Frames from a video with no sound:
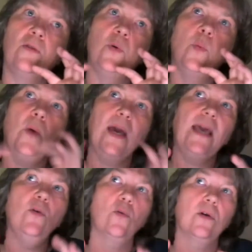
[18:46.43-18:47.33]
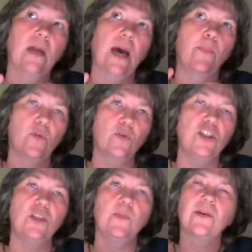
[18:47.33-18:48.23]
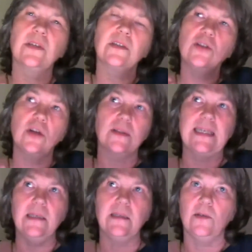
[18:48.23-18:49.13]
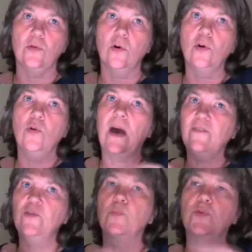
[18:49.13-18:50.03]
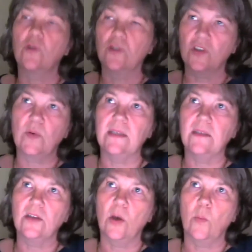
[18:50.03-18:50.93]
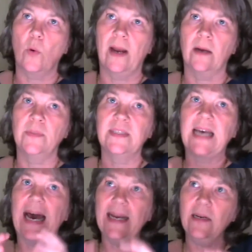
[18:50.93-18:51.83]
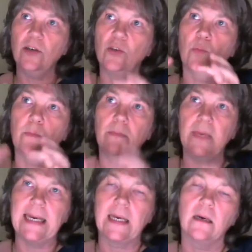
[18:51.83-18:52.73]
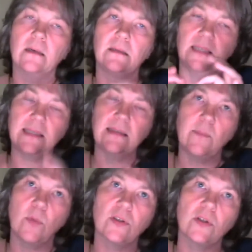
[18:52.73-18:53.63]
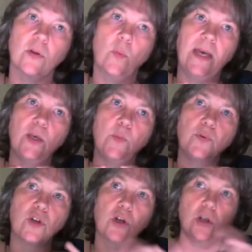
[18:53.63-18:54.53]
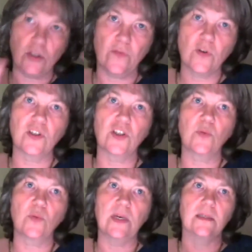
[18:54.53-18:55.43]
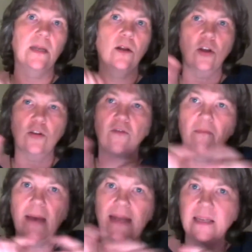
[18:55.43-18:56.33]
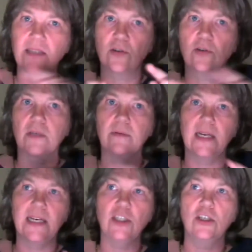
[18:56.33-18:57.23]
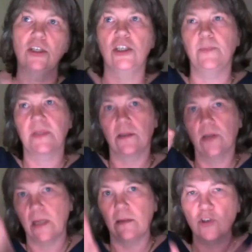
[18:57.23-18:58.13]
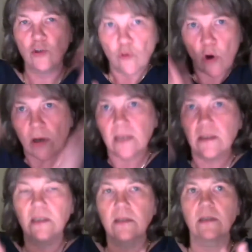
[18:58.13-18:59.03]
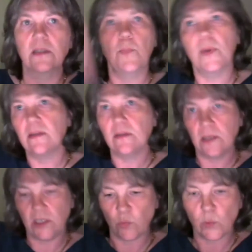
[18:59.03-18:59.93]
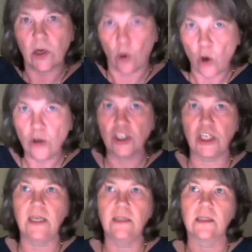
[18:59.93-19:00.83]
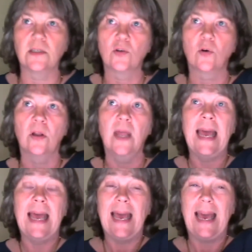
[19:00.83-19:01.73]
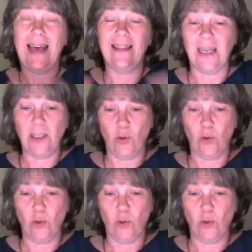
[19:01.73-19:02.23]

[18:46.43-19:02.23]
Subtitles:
way you can approach it, because it's not easy, you know, you have to put constraints somewhere, but either you make a data model where you put a lot of constraints and a lot of mandatory relationships and strong existence dependencies with long chains and so on, and then